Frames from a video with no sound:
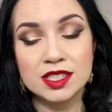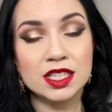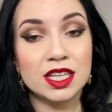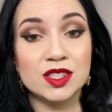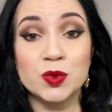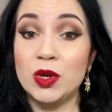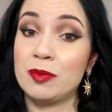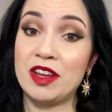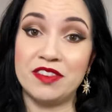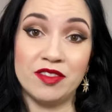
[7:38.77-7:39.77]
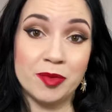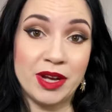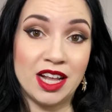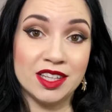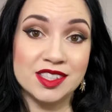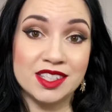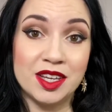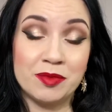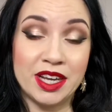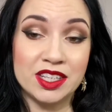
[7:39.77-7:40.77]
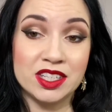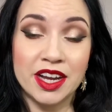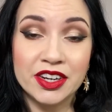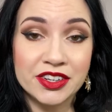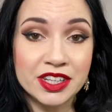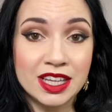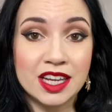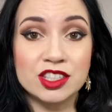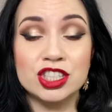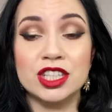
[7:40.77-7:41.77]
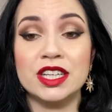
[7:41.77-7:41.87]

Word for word: is one of my favorite palettes in my entire collection.